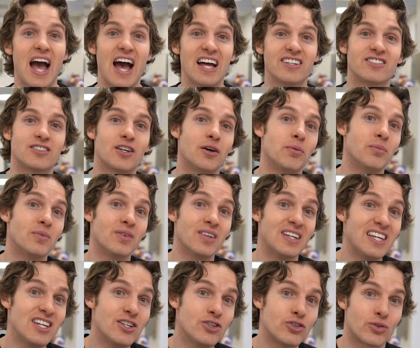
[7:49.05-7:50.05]
had some
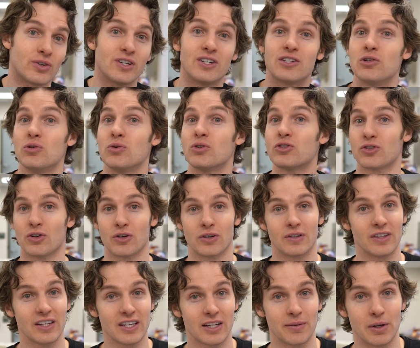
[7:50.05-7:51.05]
injury to a
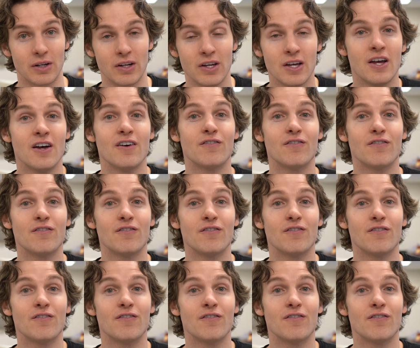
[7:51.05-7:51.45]
certain ligament.